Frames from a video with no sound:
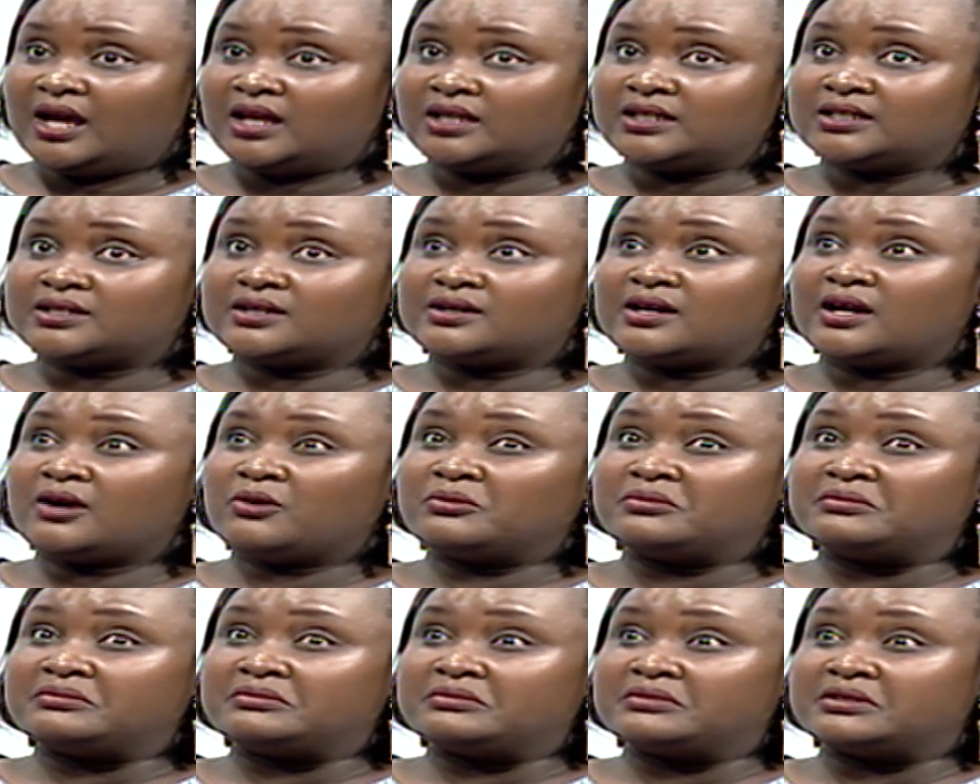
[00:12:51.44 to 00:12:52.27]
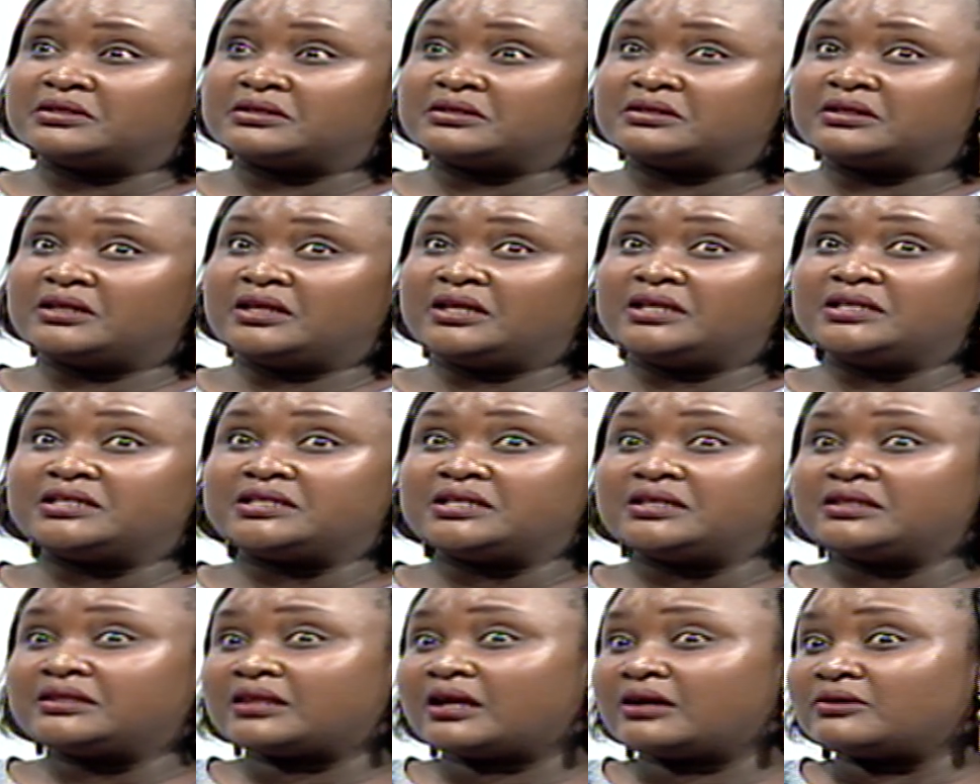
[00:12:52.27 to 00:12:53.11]
At around
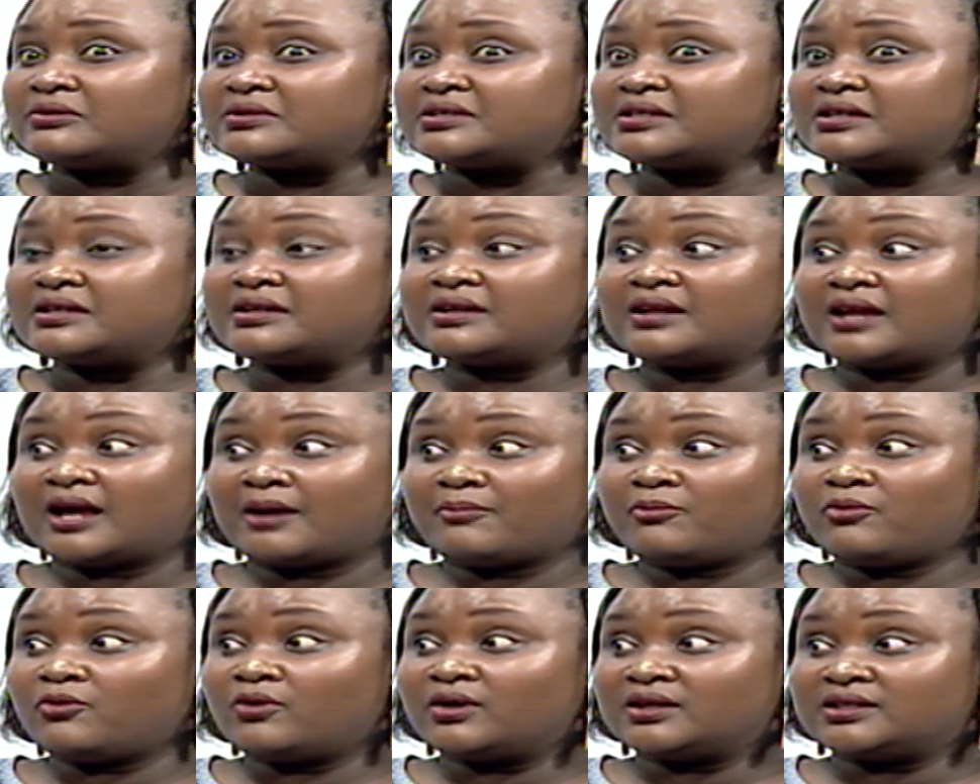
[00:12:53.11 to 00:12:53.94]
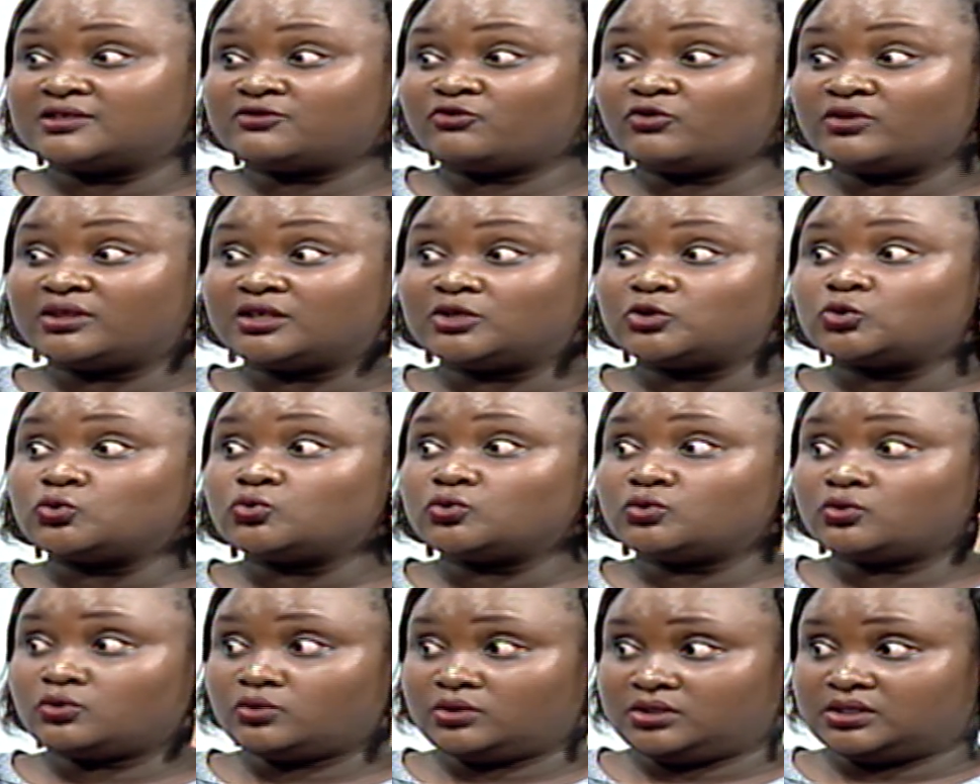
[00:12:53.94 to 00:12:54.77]
eighteen thousand upwards for the
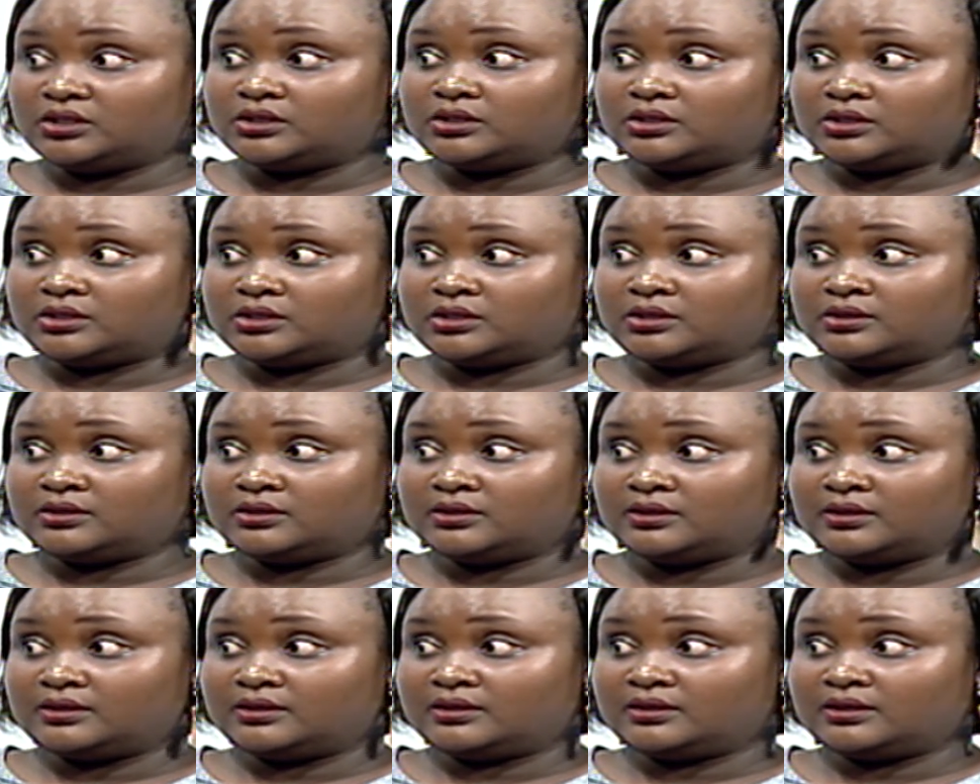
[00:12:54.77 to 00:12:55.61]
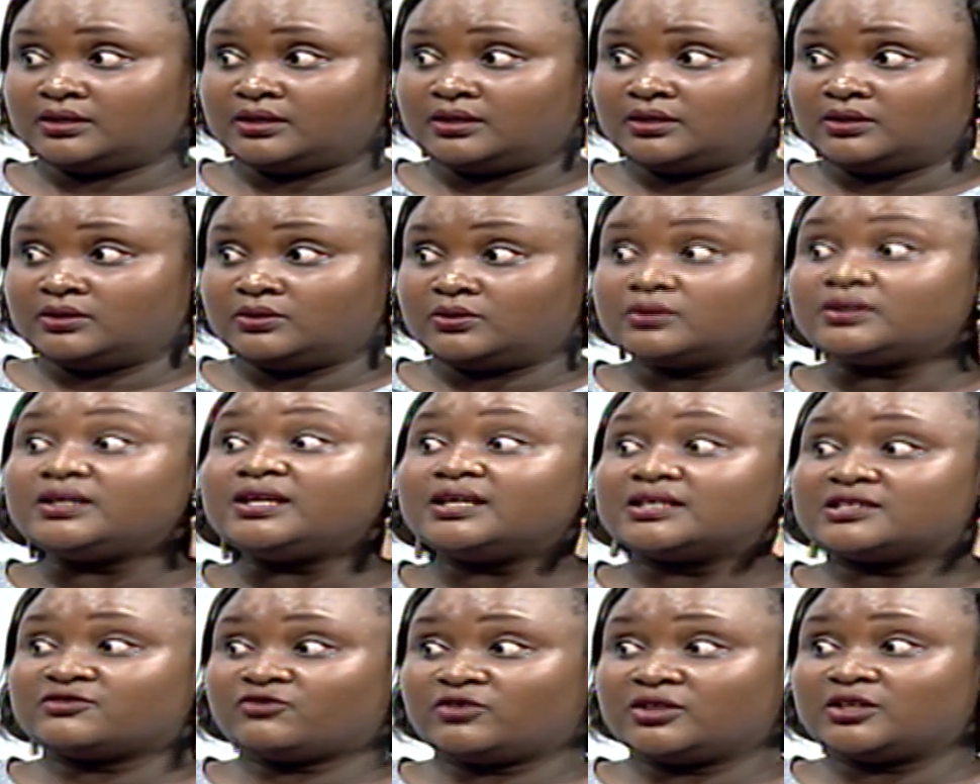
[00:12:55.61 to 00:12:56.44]
two doses. For the two?
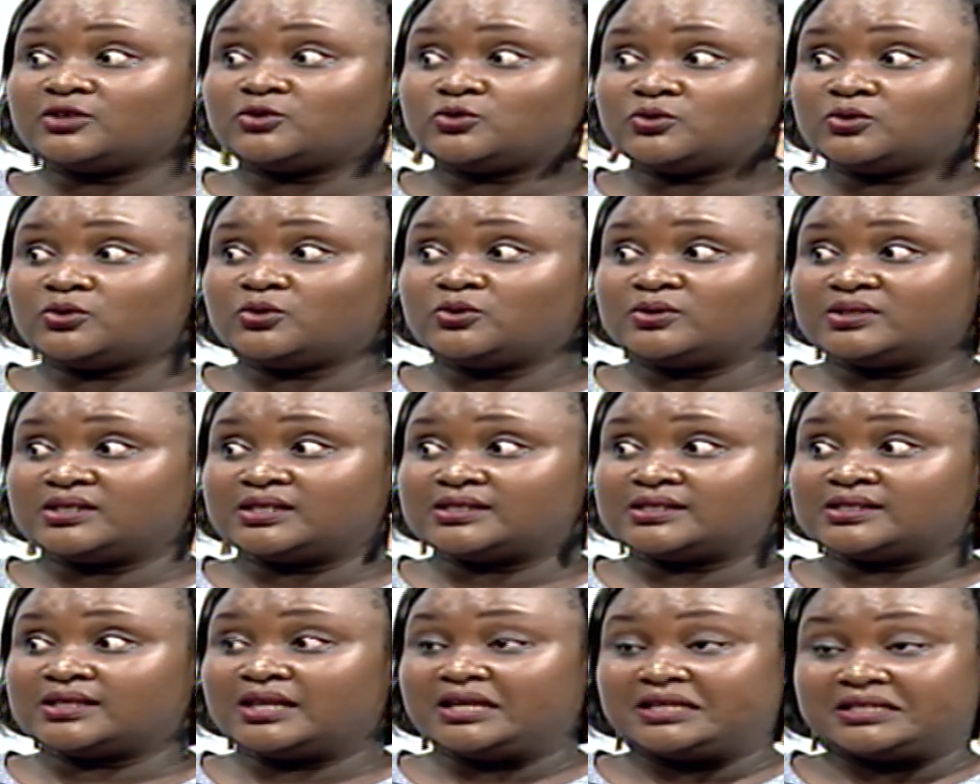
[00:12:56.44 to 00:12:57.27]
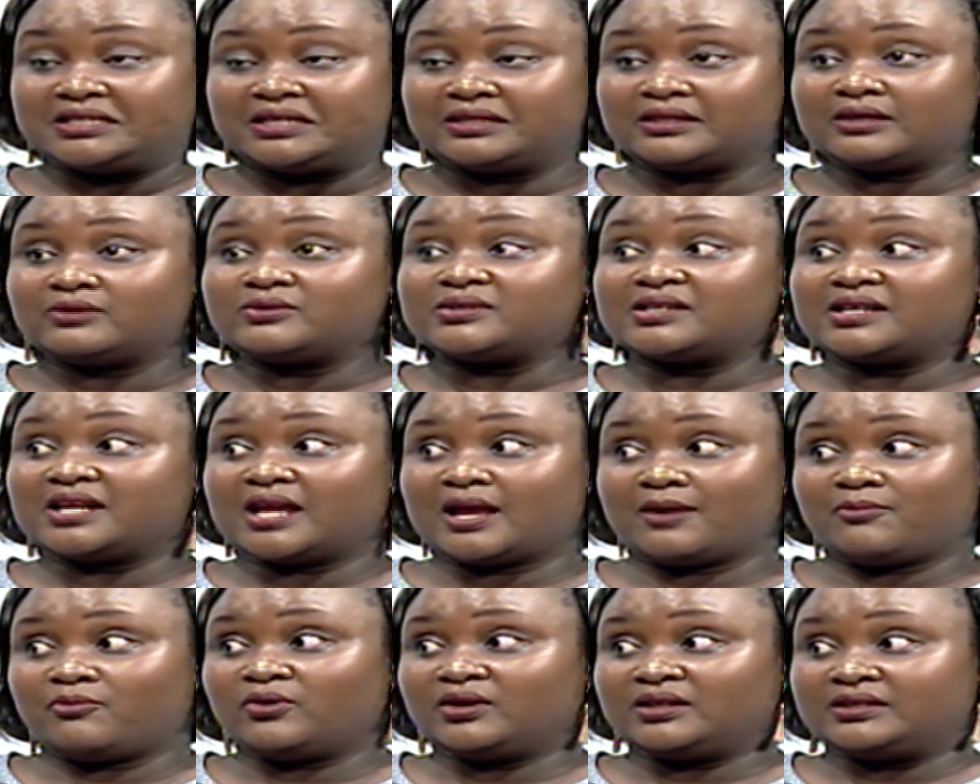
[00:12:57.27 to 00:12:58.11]
Yes, for the two doses. Wow. eighteen thousand
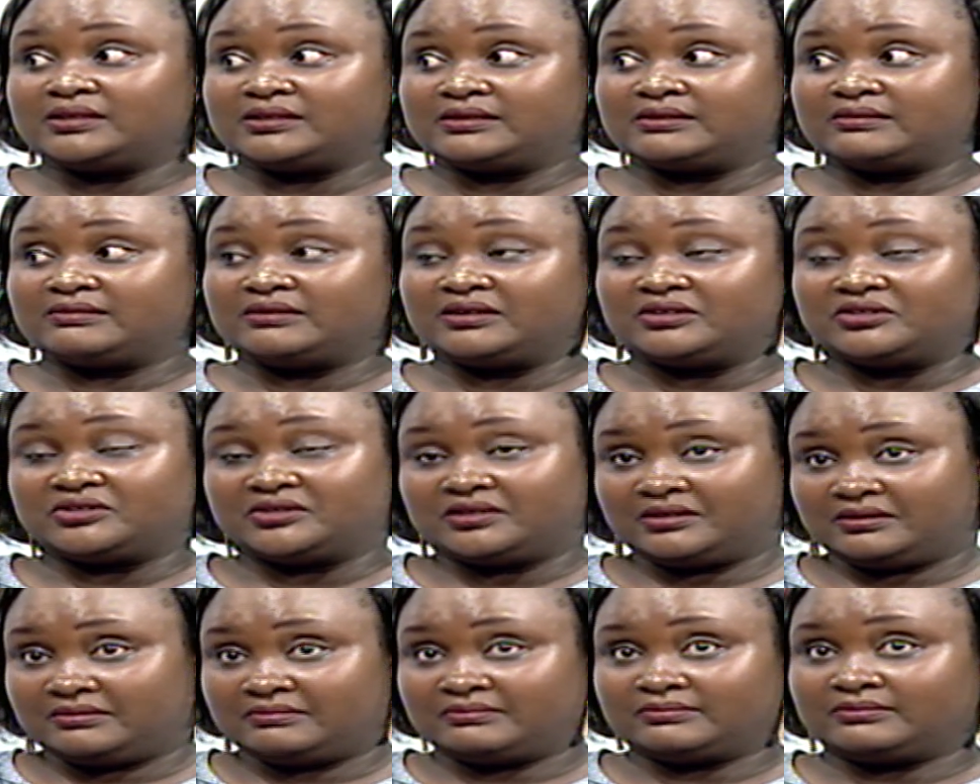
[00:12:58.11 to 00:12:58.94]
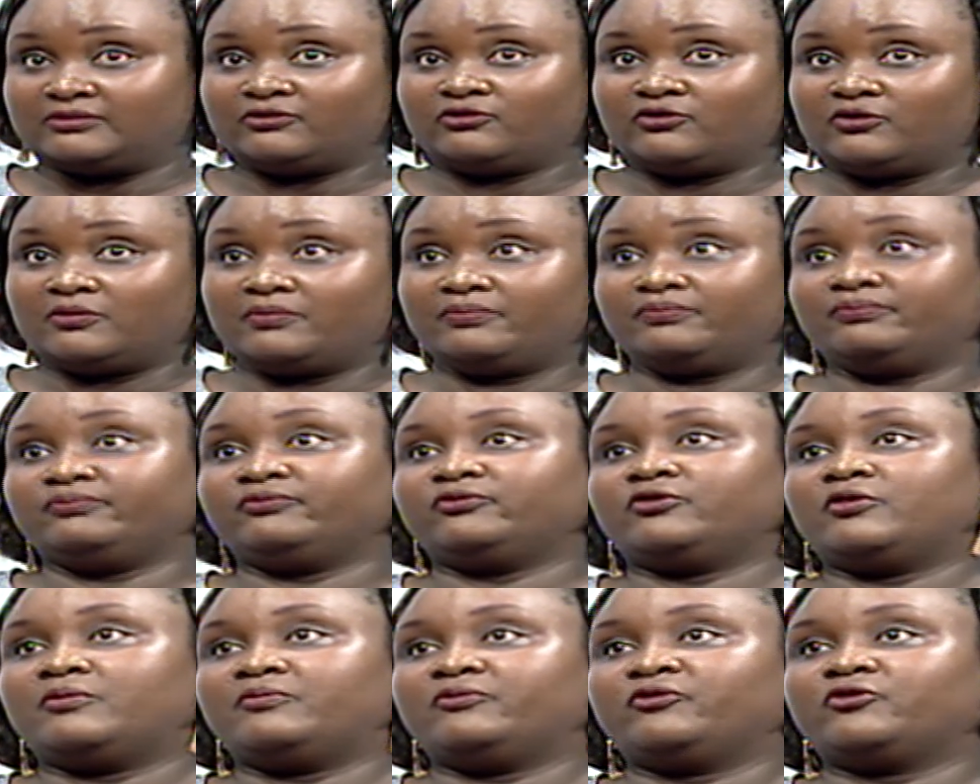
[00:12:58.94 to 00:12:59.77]
upwards, ranging mm-hmm. from,
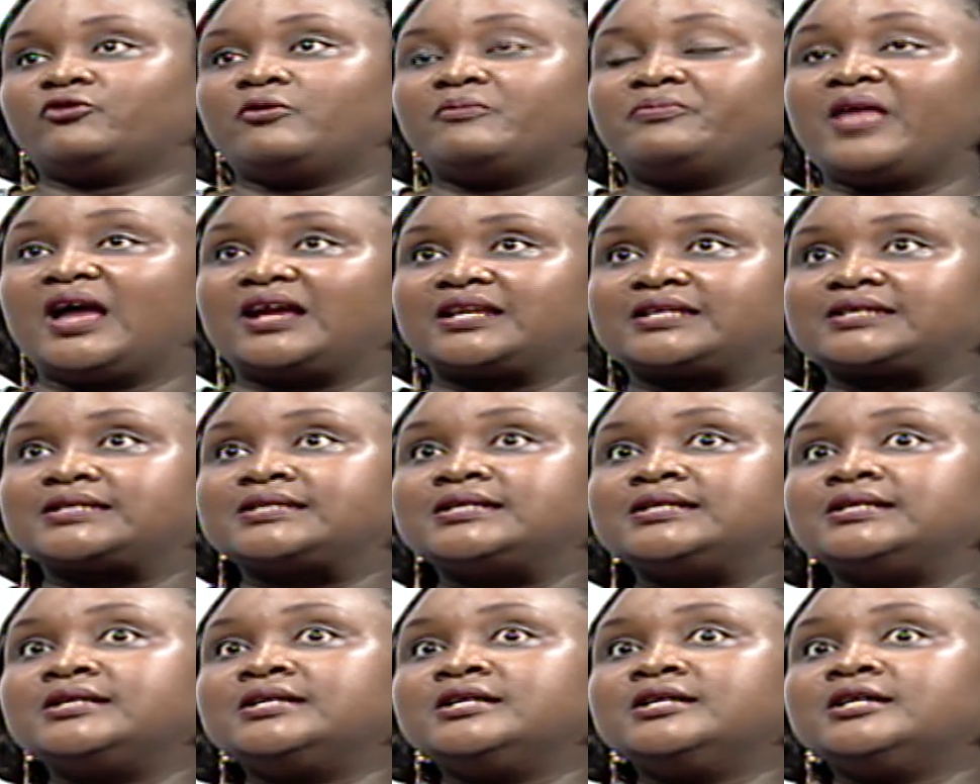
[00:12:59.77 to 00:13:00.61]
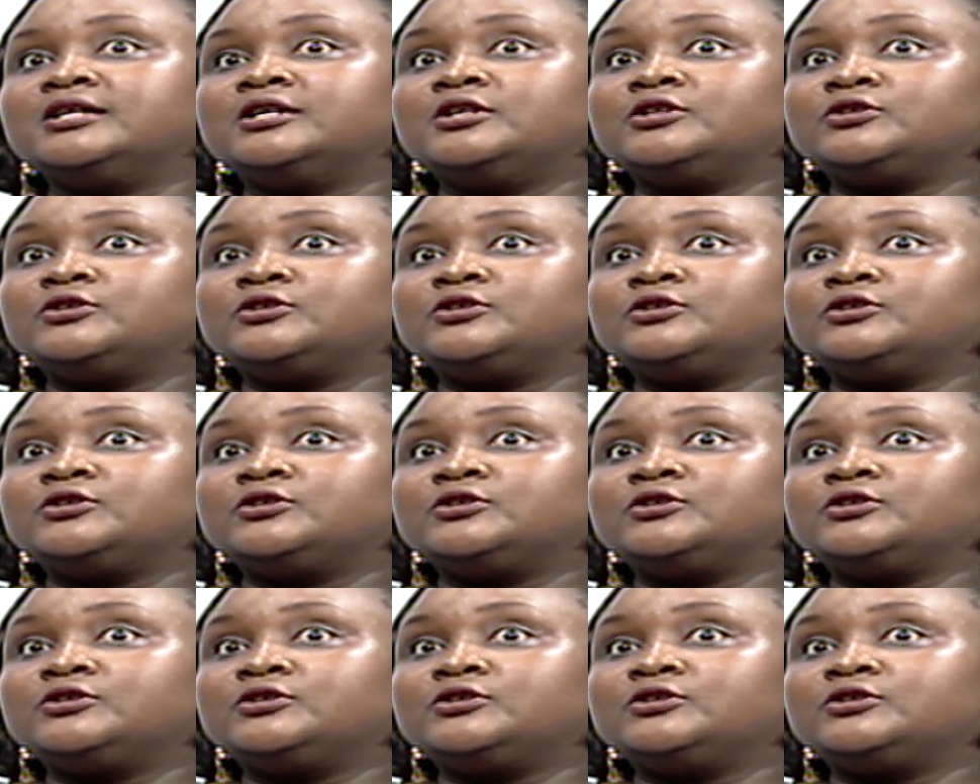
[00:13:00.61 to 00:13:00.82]
from, from that. Mm-hmm.